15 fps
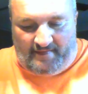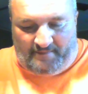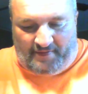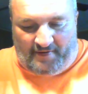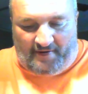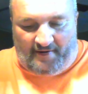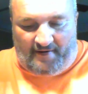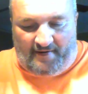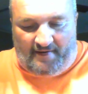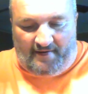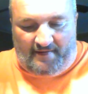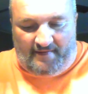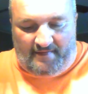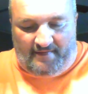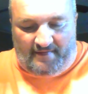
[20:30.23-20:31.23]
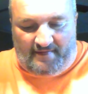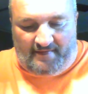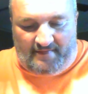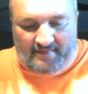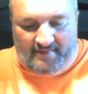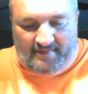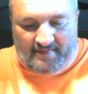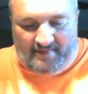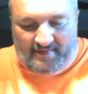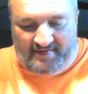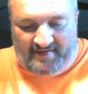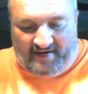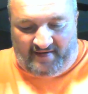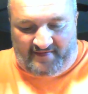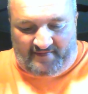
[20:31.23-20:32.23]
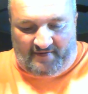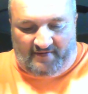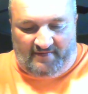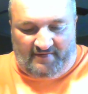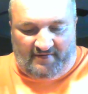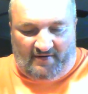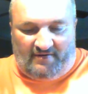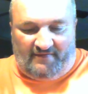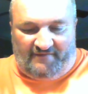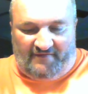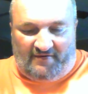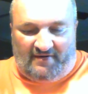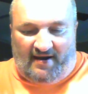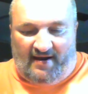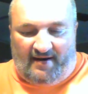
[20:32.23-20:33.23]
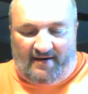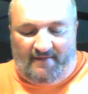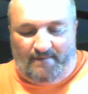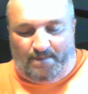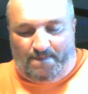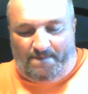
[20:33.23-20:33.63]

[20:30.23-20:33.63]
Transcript: per decimal. So if you got,